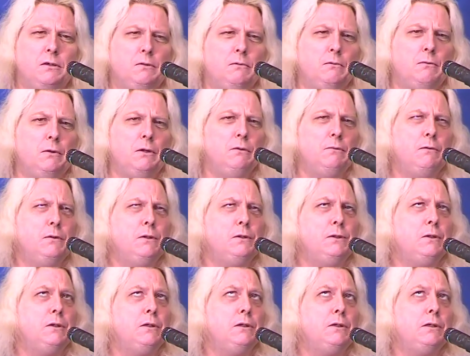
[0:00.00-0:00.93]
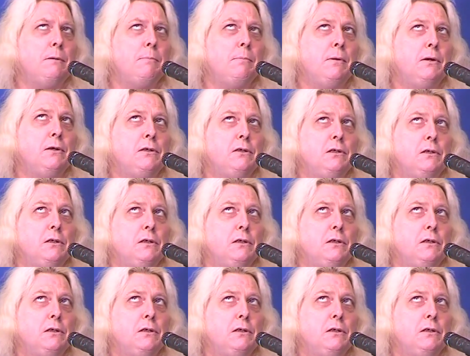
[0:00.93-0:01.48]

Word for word: What are you going to talk about?